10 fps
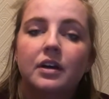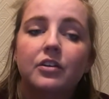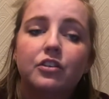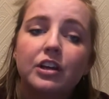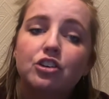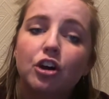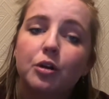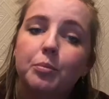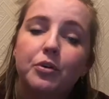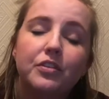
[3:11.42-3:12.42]
St.
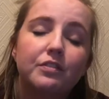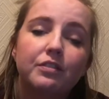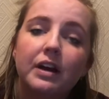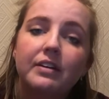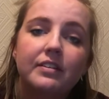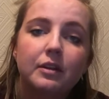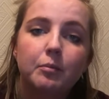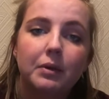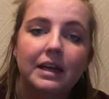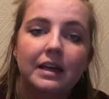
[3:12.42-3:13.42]
John puts it very
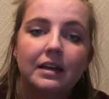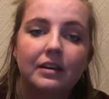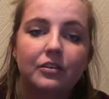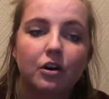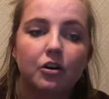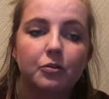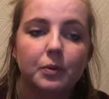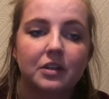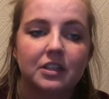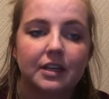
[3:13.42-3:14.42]
simply in his
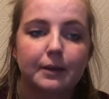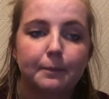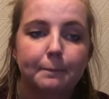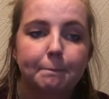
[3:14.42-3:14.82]
Gospel today.